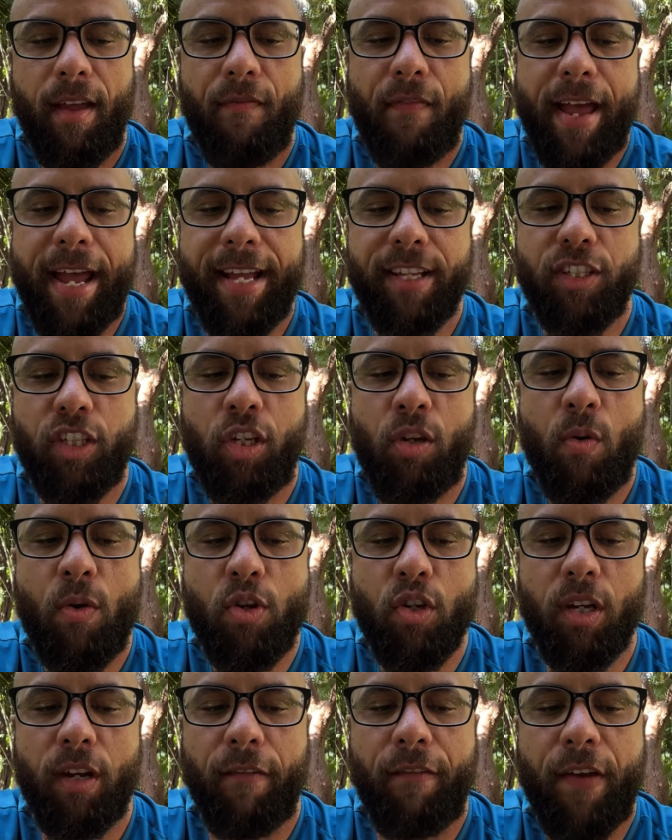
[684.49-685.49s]
They hit two
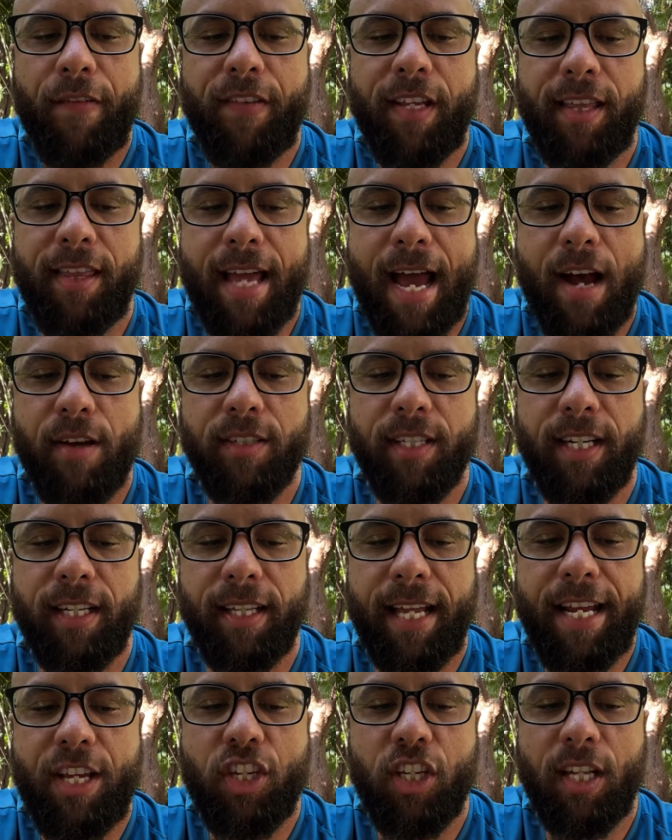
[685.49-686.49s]
hundred fifty thousand in
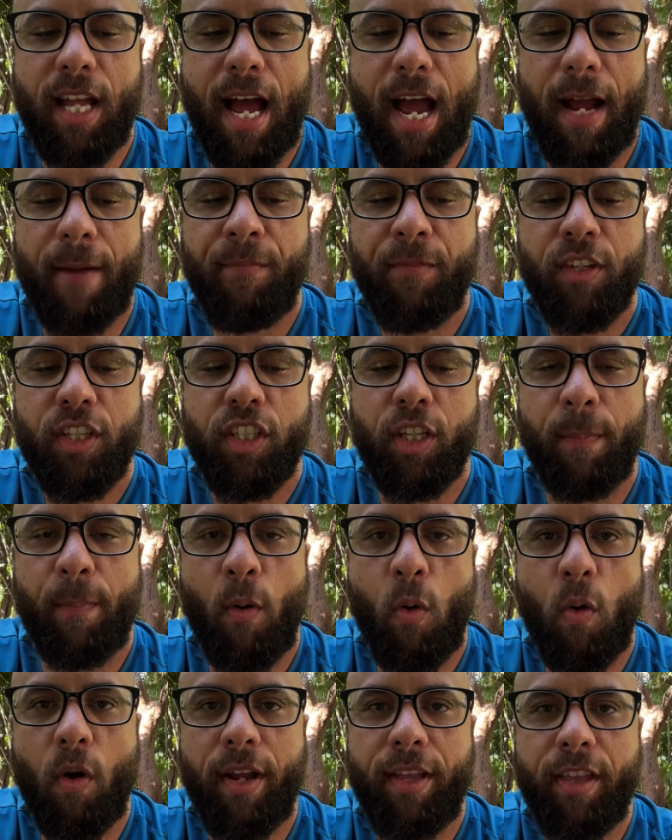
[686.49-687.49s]
late July,
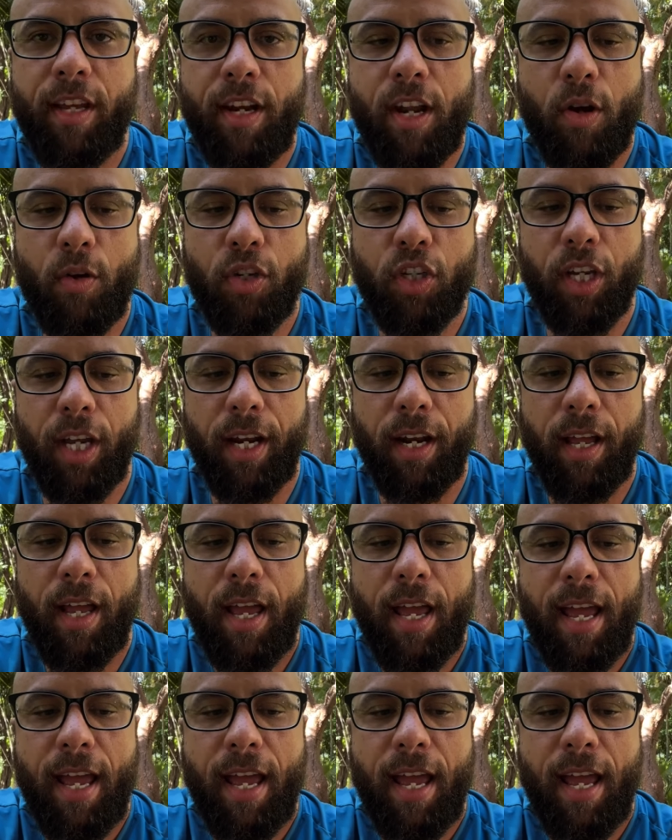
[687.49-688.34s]
supporting the notion